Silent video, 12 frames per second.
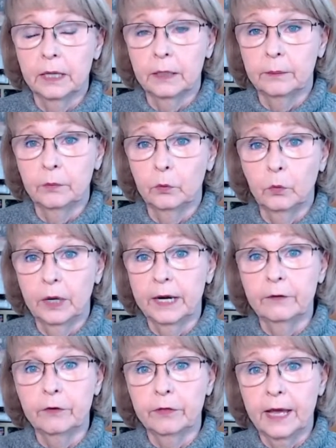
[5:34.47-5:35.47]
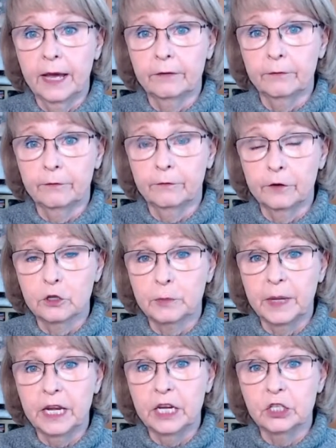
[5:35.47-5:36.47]
whatever that first
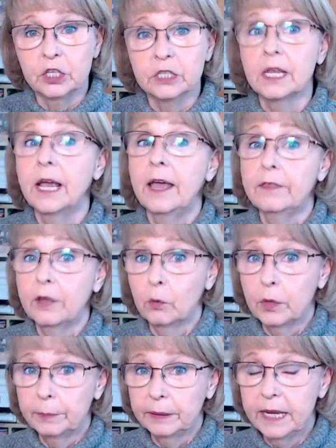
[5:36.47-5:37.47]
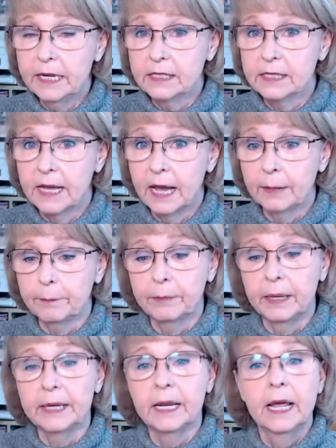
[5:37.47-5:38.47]
page is. They'll replace that,
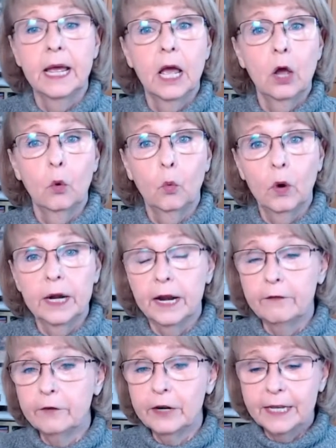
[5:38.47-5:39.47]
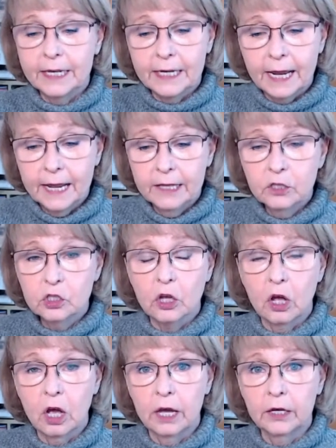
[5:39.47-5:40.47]
but whatever it ends
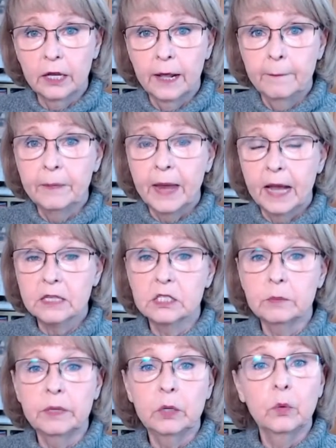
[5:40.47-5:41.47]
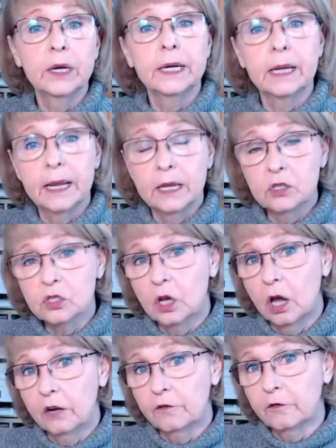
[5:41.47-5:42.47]
on has to be what it ends
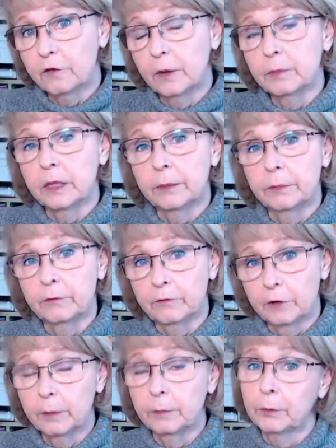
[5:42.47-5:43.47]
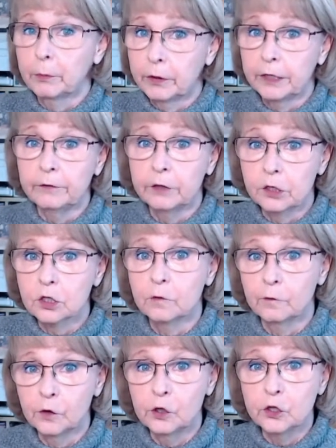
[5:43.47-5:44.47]
on from the previous
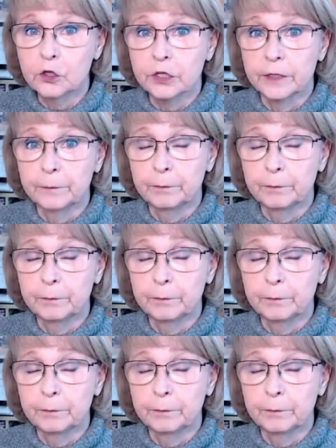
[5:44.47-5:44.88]
version.